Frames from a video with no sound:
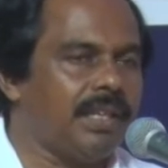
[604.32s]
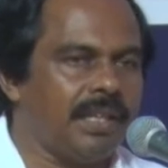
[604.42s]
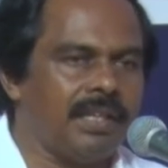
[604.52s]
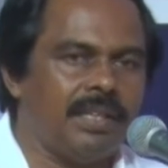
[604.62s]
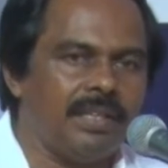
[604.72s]

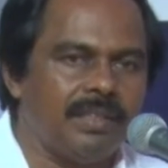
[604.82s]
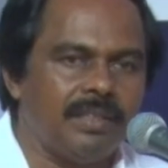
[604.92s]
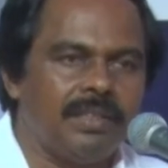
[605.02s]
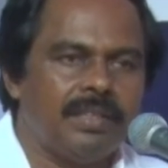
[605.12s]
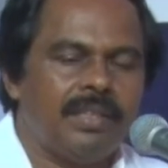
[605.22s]
and
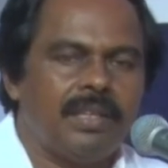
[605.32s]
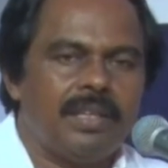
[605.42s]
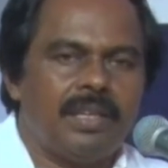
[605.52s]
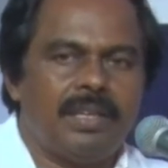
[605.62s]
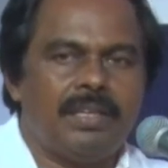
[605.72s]

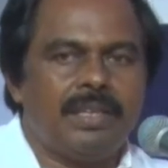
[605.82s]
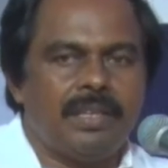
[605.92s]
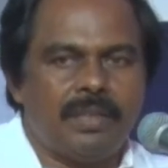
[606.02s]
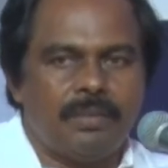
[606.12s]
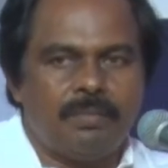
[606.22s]

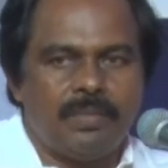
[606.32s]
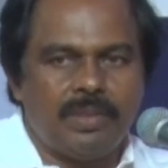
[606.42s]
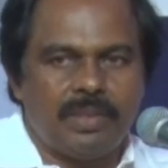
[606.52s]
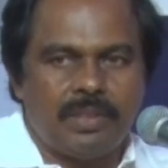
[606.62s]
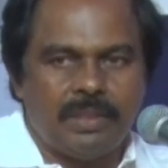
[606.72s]
Tamil
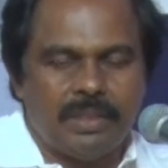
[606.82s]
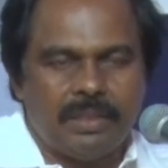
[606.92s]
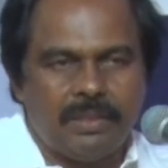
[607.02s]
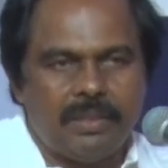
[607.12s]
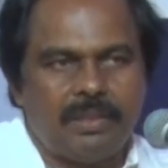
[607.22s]

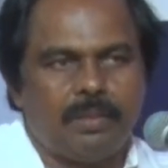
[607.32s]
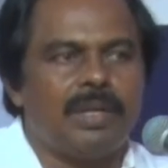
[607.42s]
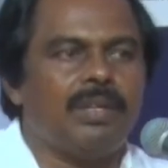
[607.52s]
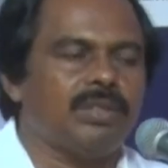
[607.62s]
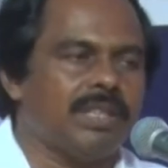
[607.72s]

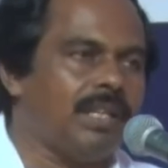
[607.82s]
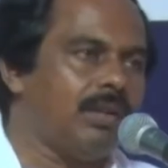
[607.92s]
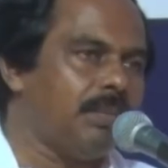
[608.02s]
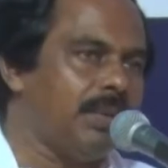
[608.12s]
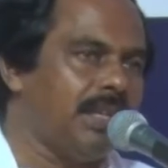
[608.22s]
Nadu Skill
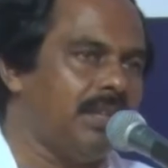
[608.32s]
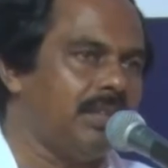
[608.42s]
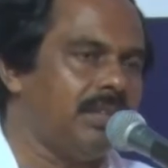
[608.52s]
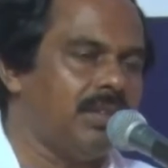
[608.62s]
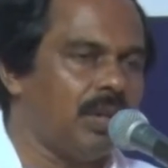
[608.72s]
Development
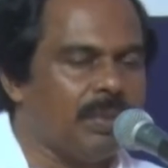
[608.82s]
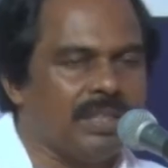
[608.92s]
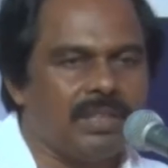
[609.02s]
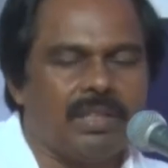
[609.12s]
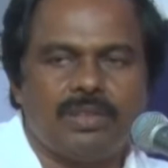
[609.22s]

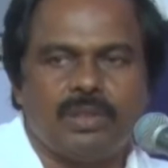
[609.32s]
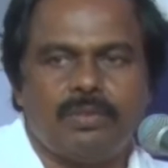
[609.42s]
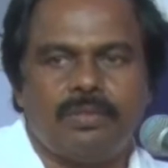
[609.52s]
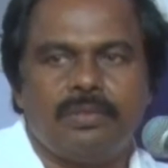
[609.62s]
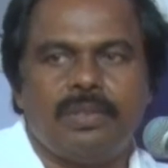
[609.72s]
Corporation also.
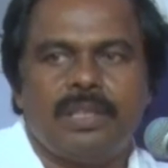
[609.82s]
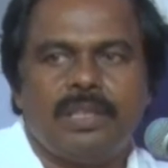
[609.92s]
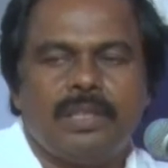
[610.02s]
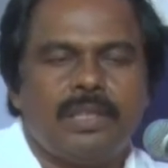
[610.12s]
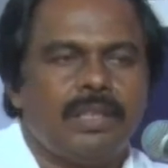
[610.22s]

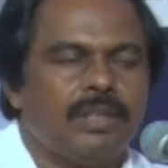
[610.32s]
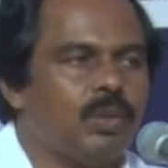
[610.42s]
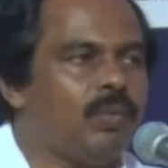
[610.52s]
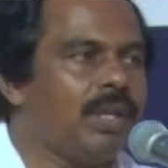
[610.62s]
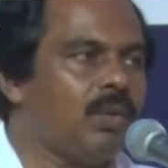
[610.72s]
So
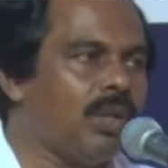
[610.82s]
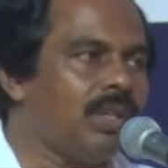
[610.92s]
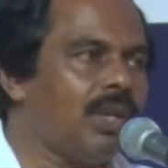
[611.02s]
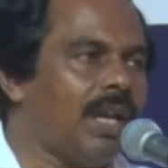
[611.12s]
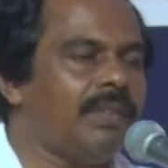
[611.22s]
we are going
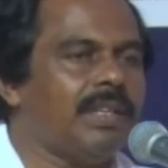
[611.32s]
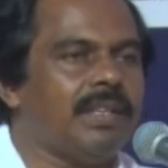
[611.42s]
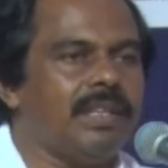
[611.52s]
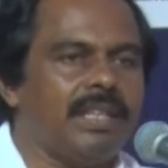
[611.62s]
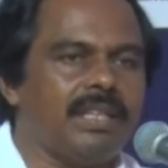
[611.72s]
to have an
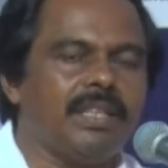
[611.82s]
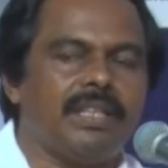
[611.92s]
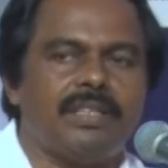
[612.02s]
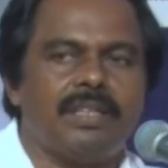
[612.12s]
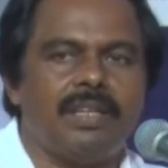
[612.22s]

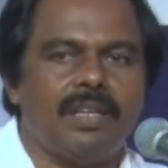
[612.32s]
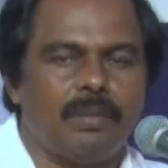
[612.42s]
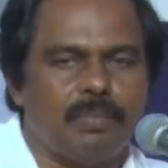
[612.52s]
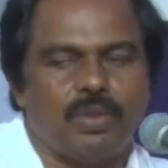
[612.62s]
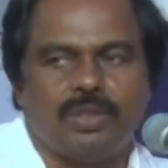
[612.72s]
integrated
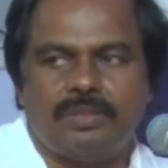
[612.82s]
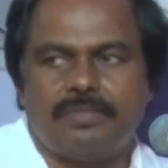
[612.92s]
approach.